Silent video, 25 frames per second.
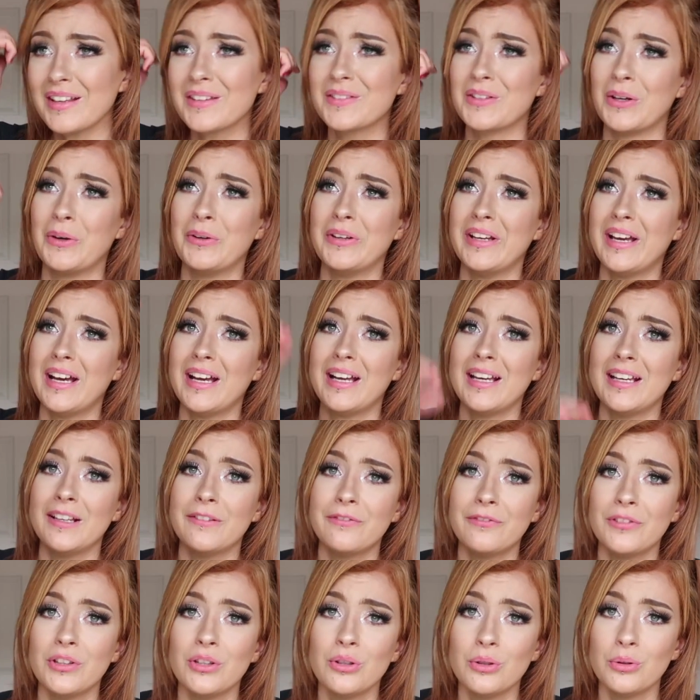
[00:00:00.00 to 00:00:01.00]
So yeah,
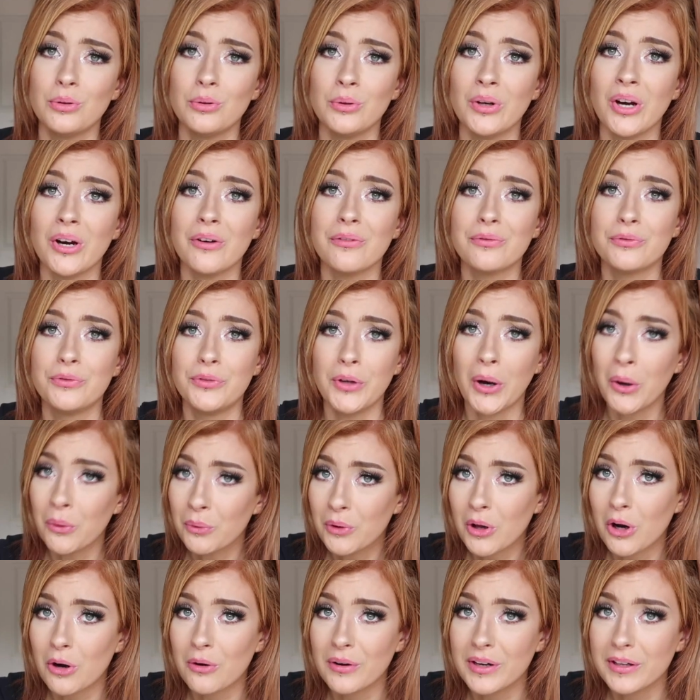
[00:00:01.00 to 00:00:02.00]
if you
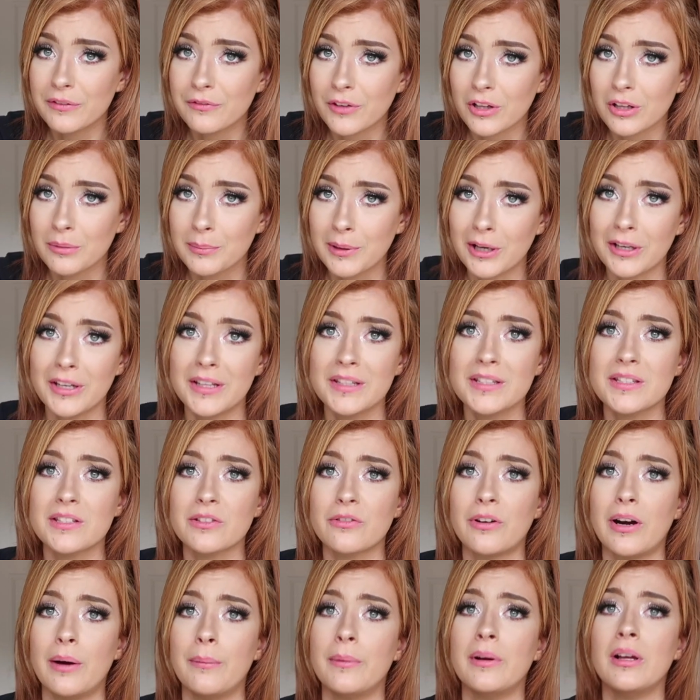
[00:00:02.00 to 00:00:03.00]
don't already follow me on
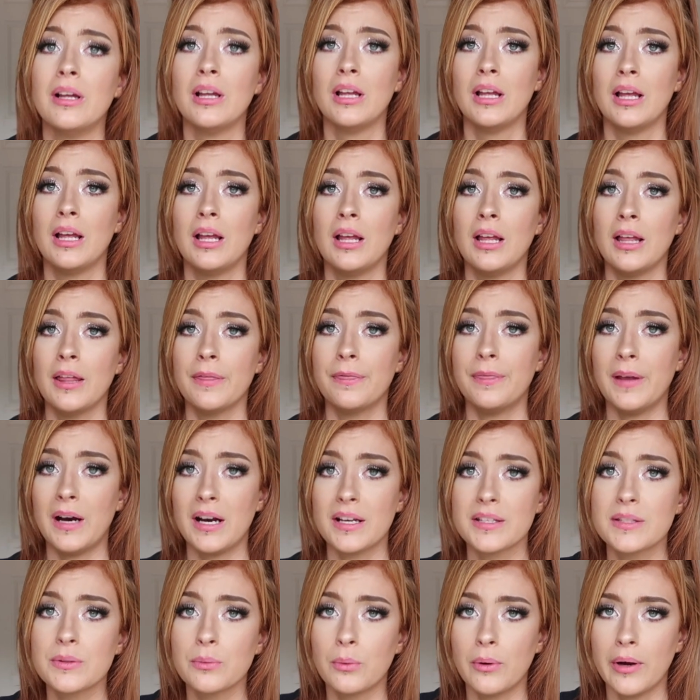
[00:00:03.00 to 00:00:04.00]
Instagram,
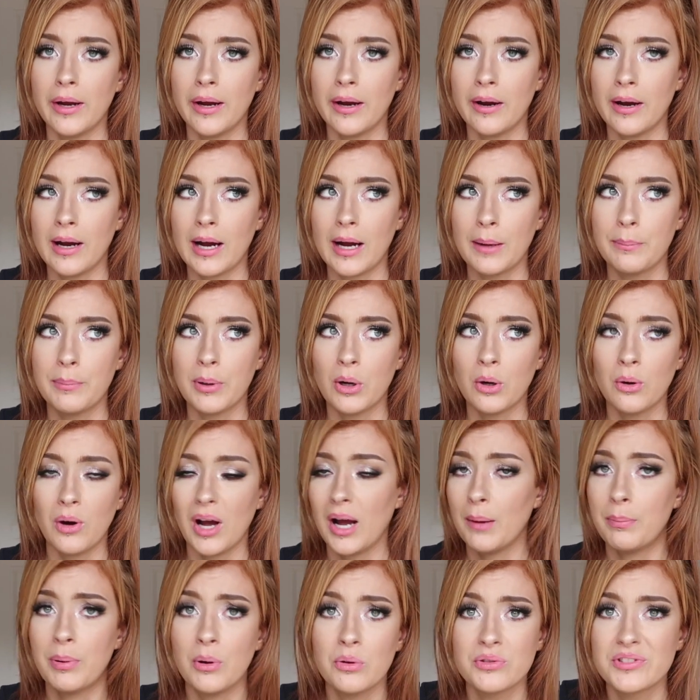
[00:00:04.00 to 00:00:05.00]
that's where I
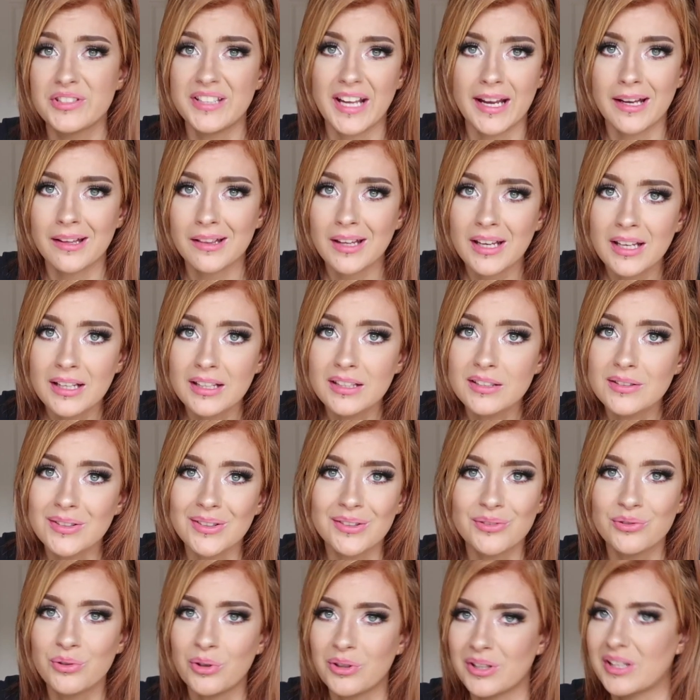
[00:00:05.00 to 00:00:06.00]
post daily.
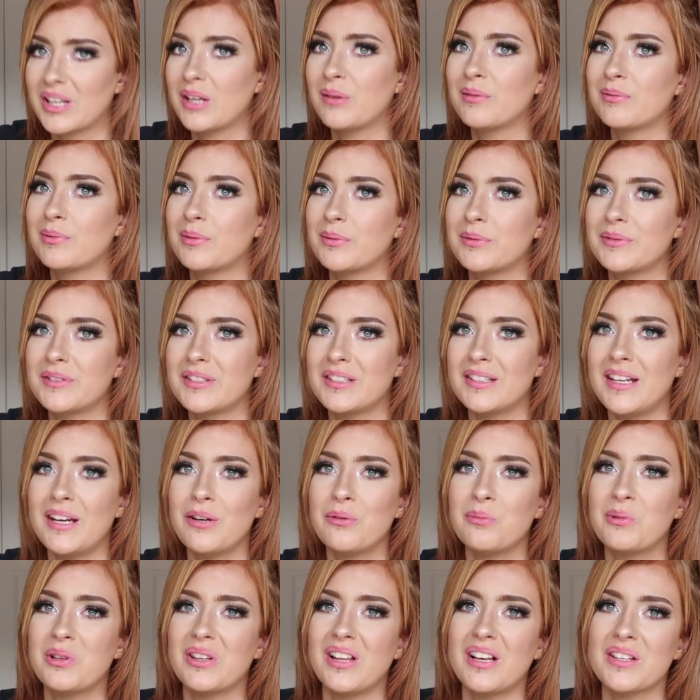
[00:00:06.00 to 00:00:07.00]
So if you want to keep up to
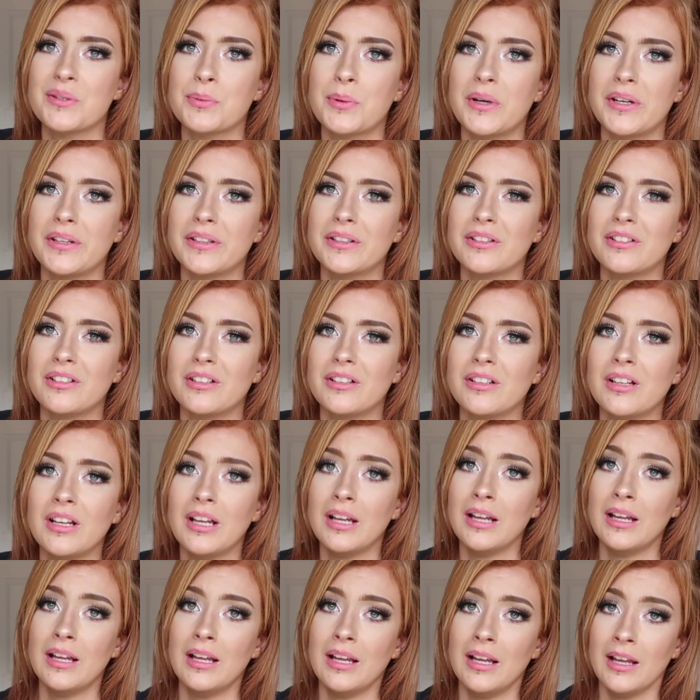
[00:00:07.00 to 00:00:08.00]
date with me, that's where you're going to
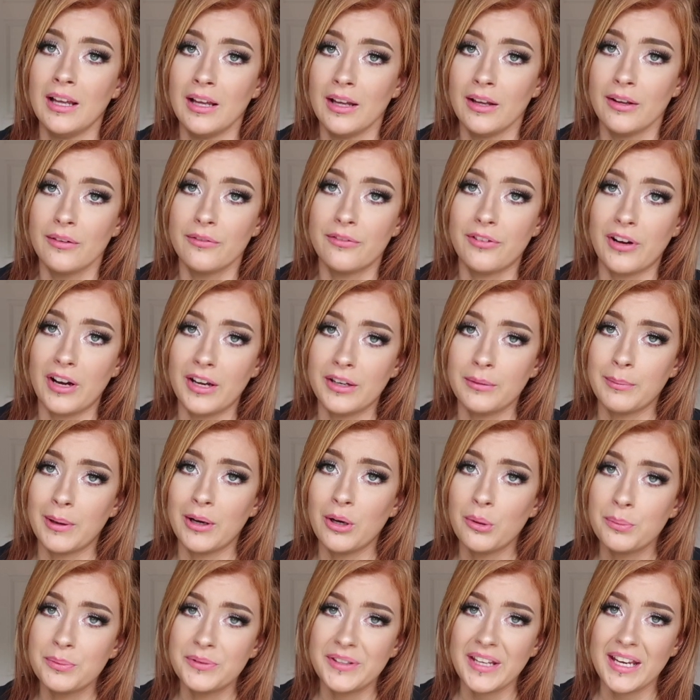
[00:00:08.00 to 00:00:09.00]
find
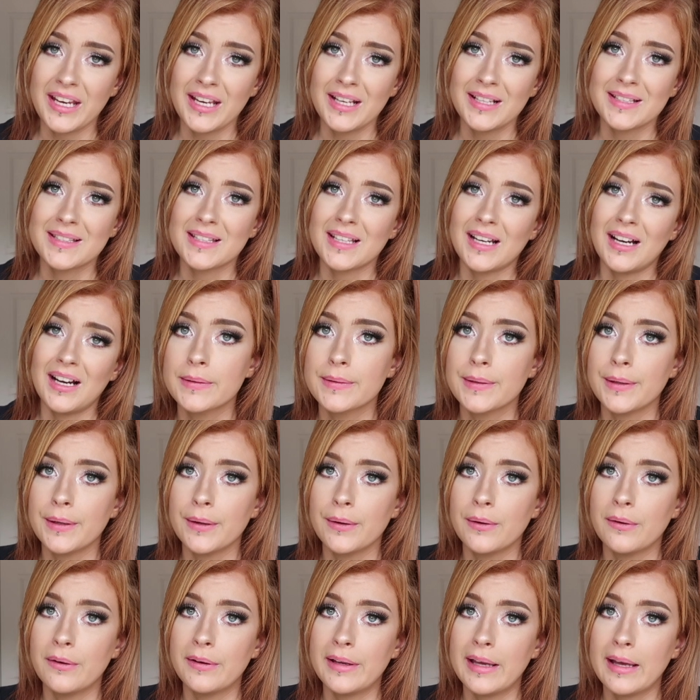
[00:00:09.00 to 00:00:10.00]
my updates.
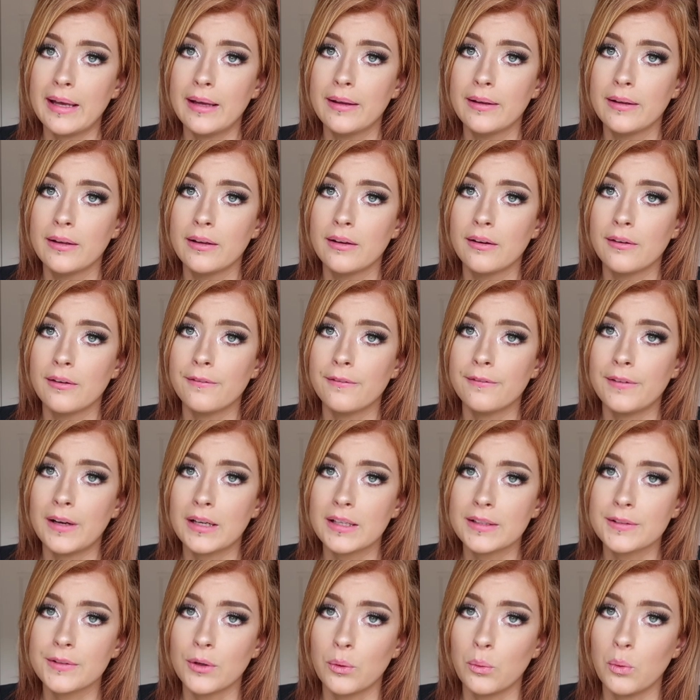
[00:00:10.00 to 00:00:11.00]
So yeah,
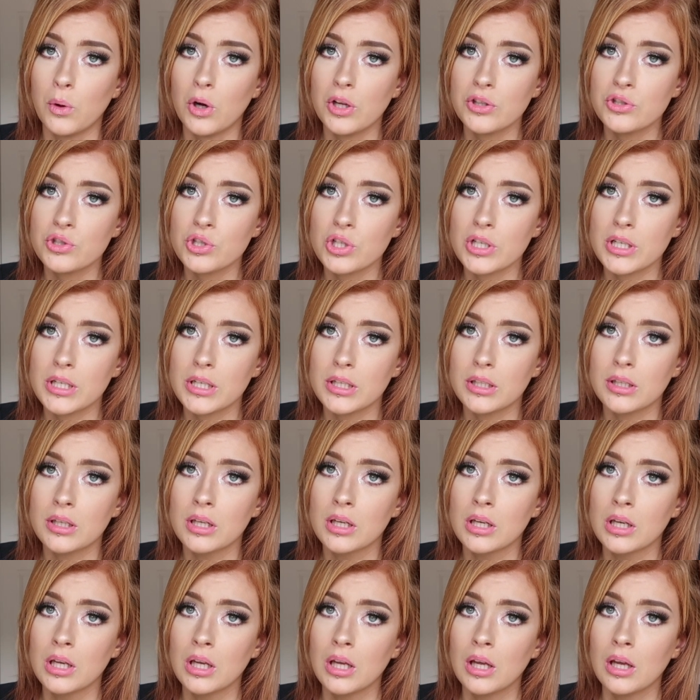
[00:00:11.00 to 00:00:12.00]
thanks for
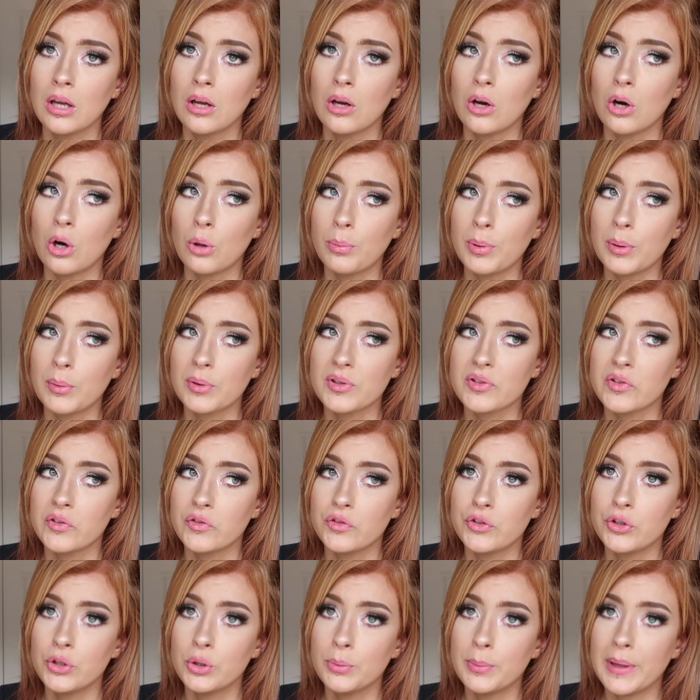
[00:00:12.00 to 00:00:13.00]
watching. Hope it
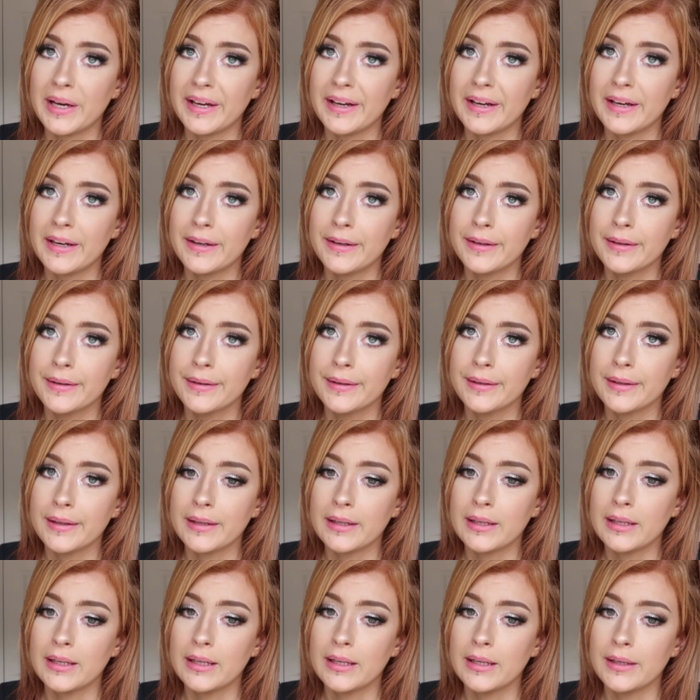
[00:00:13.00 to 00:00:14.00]
wasn't too bad.
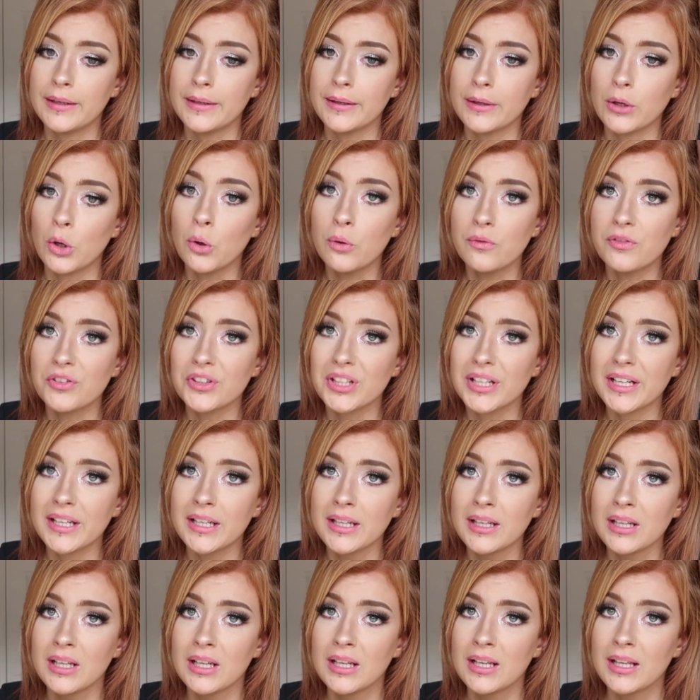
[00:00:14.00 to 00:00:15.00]
And hopefully
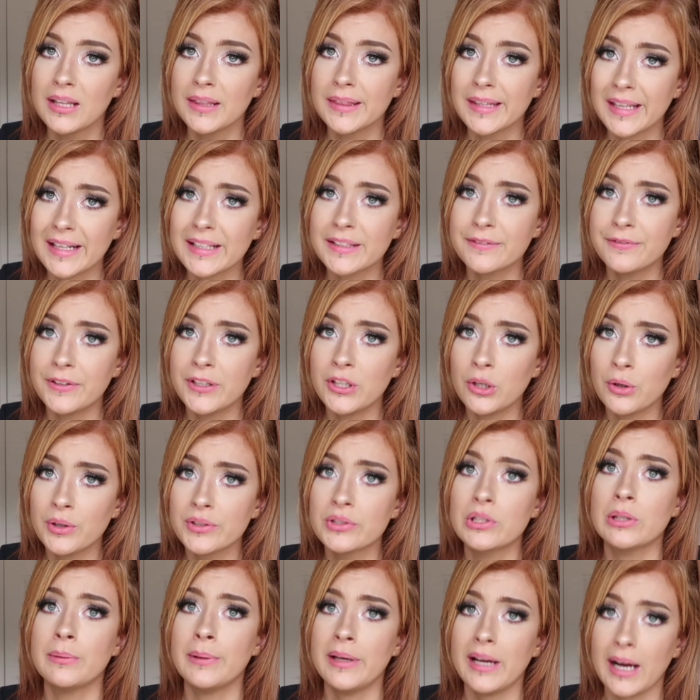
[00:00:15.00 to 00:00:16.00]
the next video
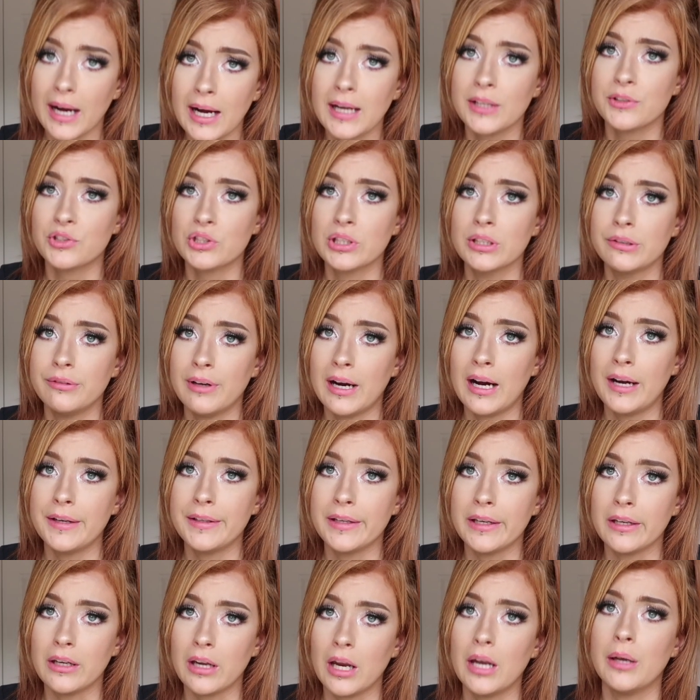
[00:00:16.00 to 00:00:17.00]
is going to be actually
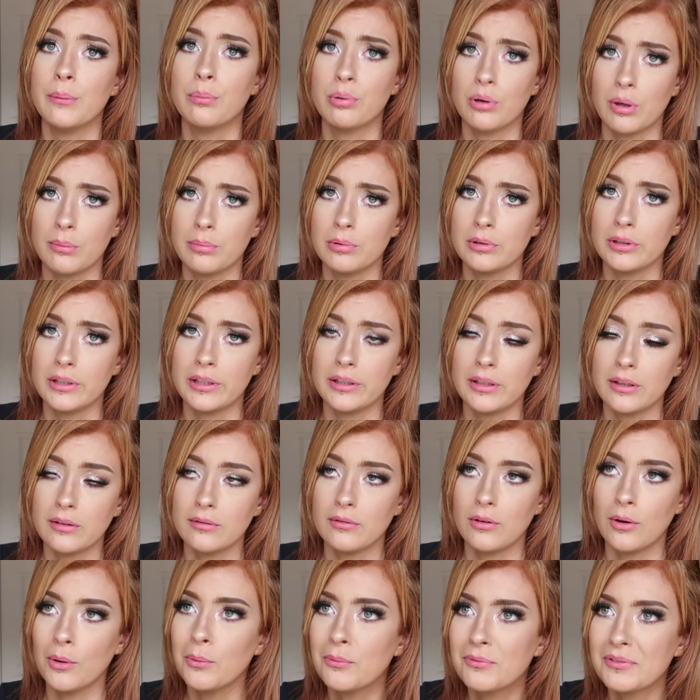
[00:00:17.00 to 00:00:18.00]
riding, and probably,
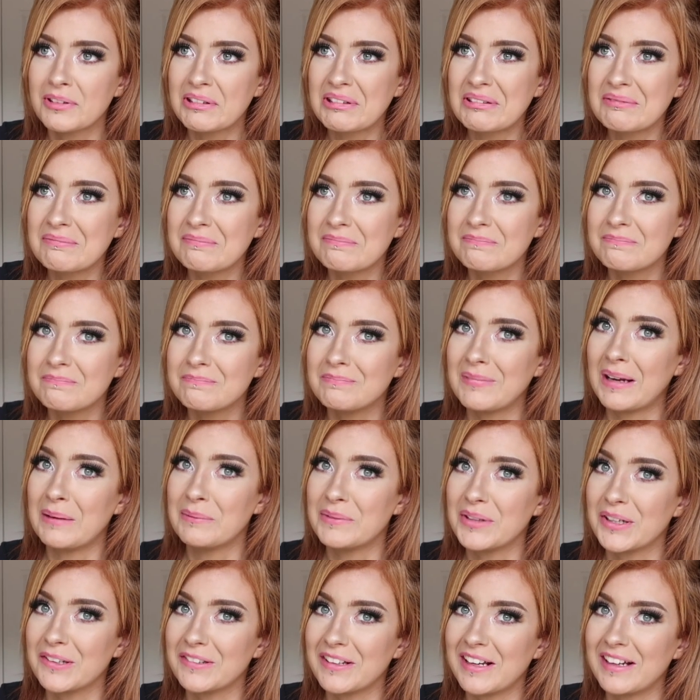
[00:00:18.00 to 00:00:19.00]
hopefully, my
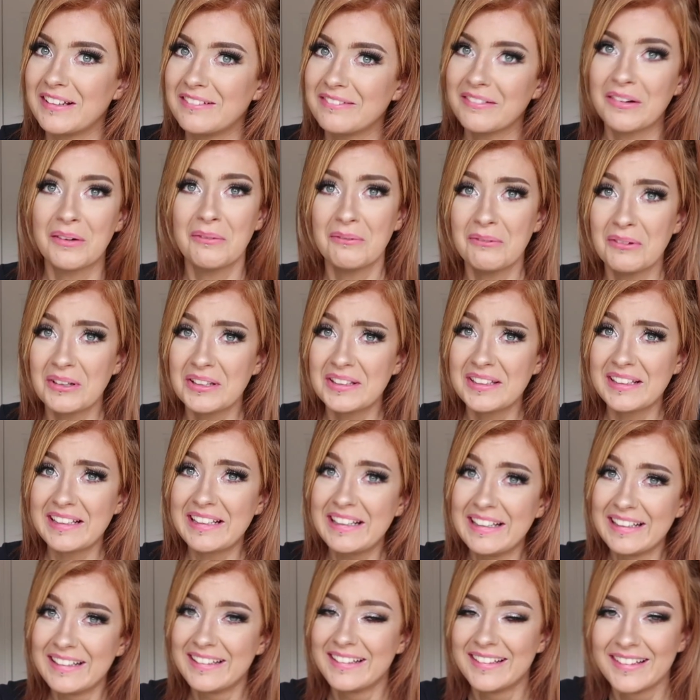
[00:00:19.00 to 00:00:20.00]
M209. We'll
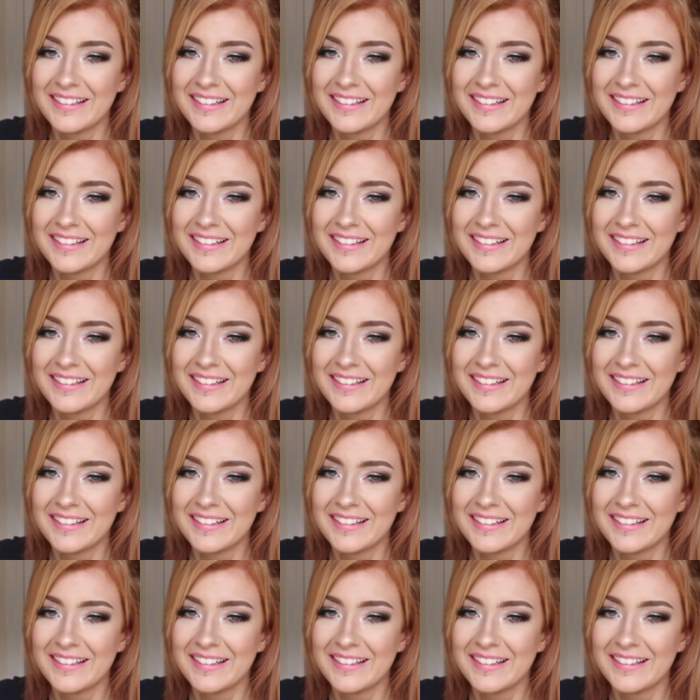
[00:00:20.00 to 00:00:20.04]
see.